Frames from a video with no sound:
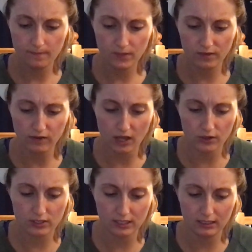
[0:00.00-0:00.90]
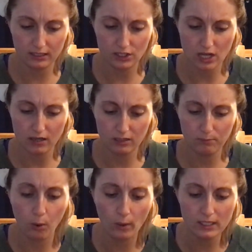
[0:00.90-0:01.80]
the father suddenly shouted,
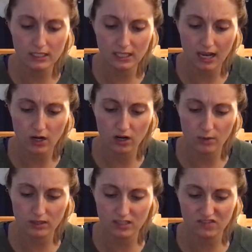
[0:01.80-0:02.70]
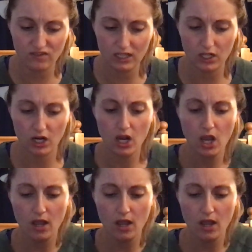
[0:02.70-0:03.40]
pointing at her with his finger.